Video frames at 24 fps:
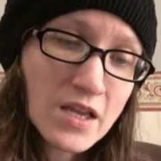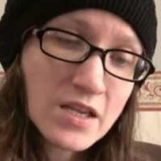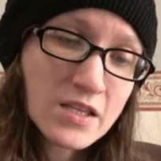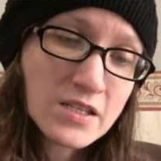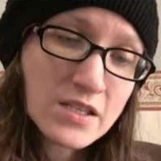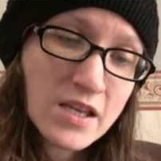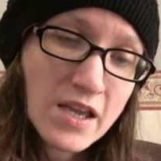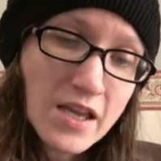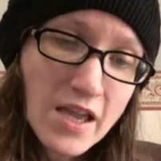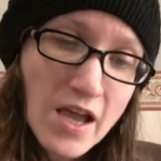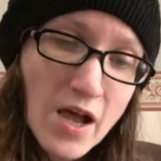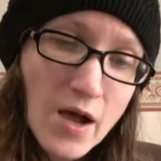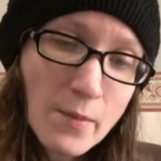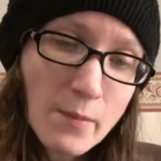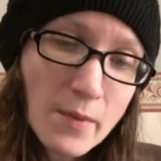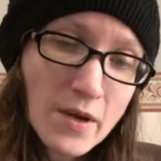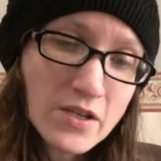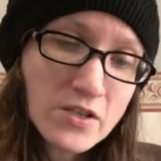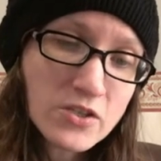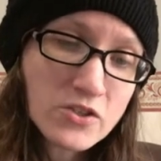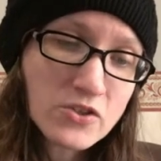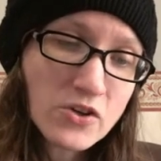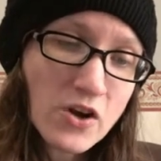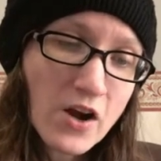"Take out my
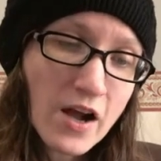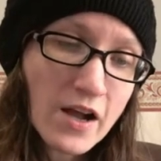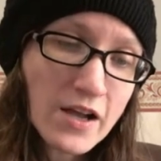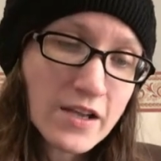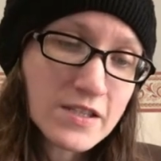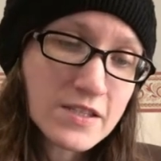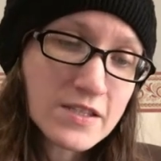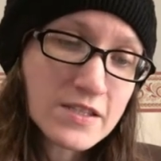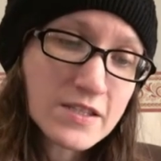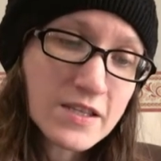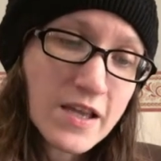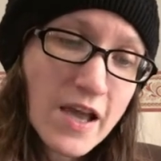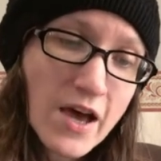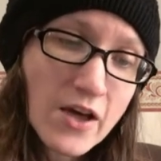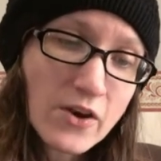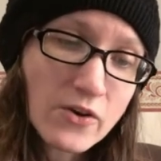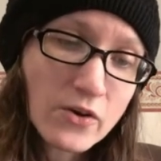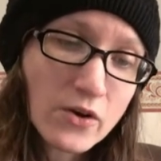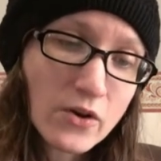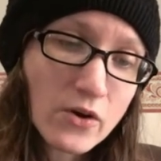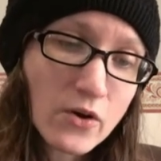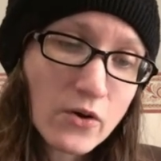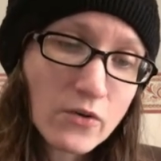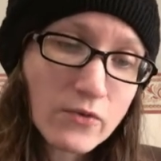straw and scatter
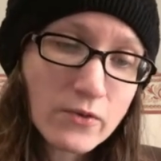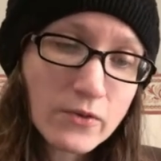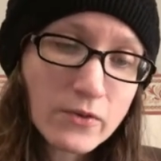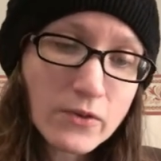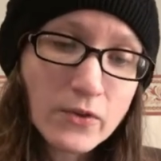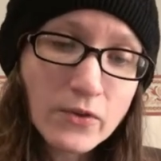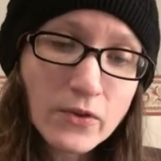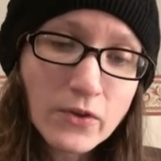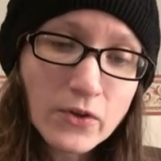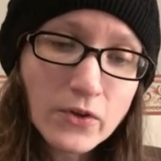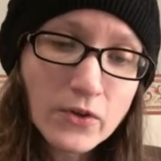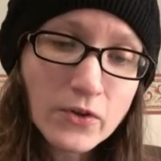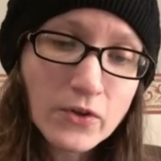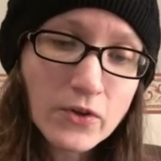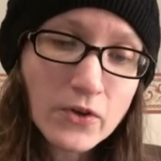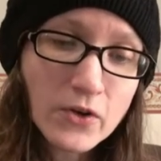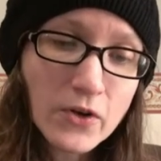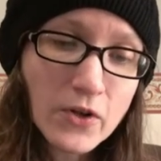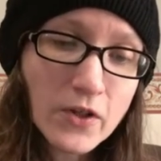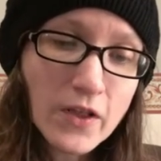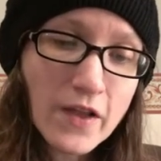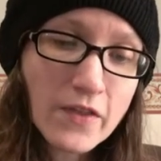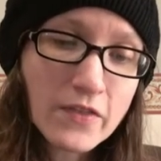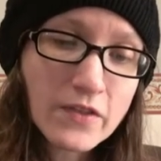it over the little
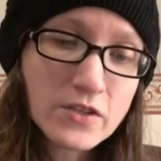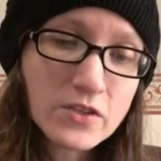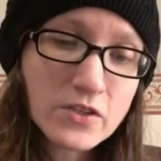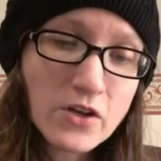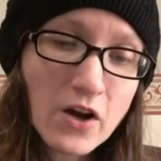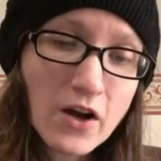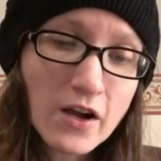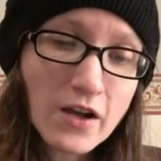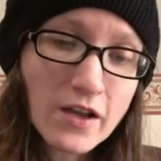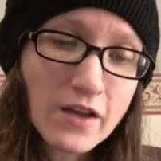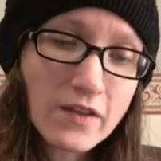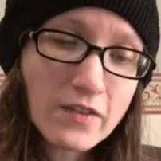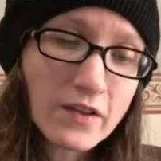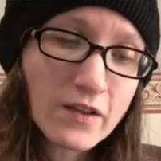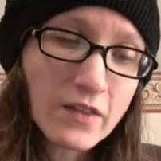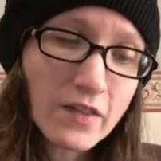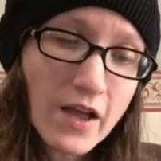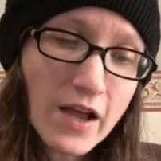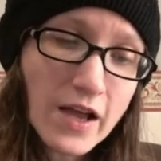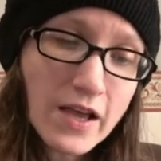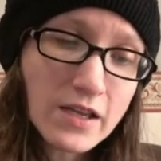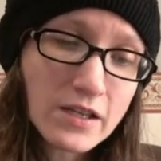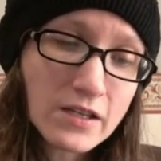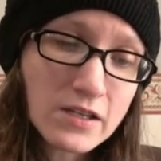girl and the dog and the
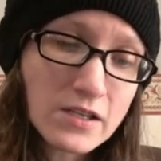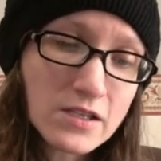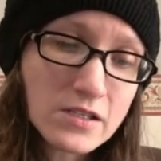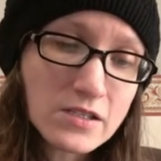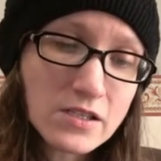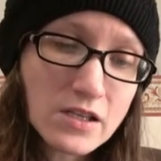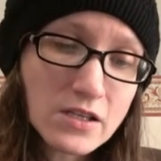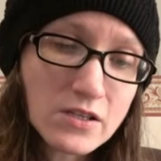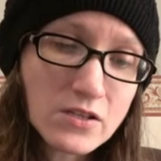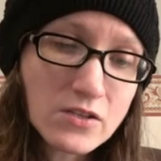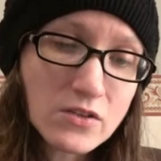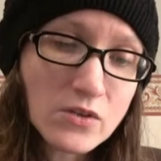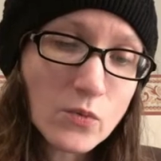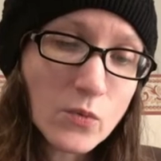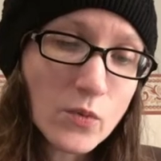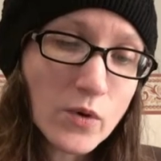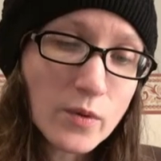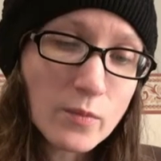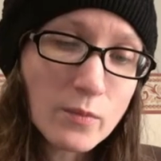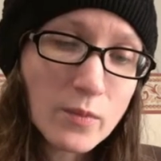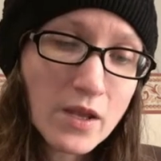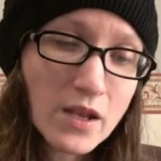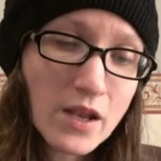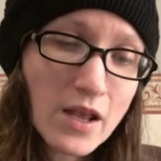lion," he said to the
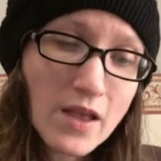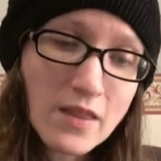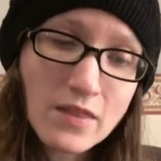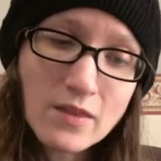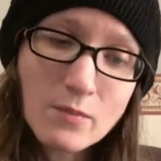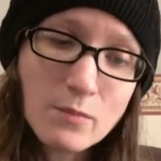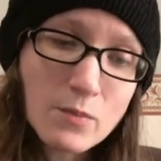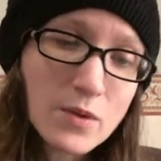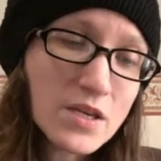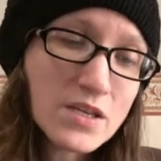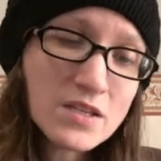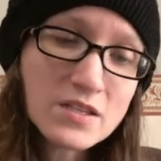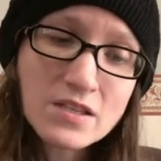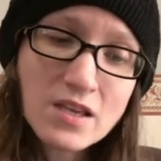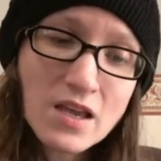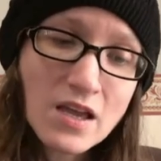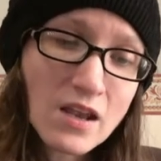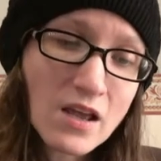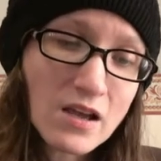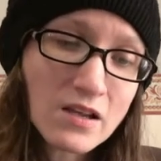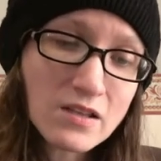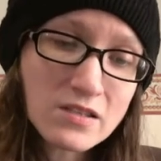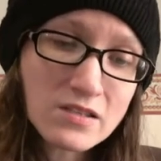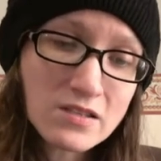woodman, "and the bees
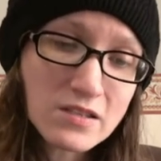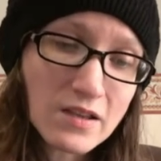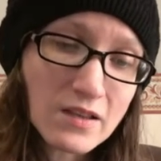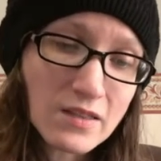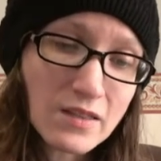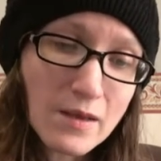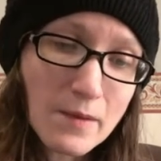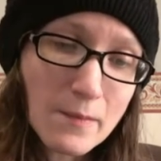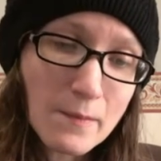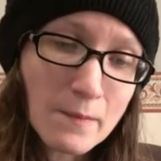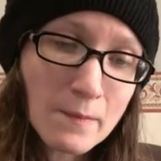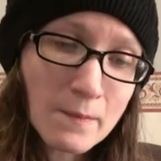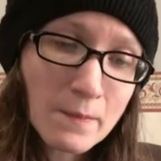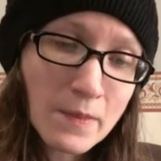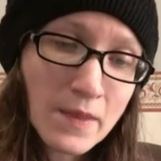cannot sting them."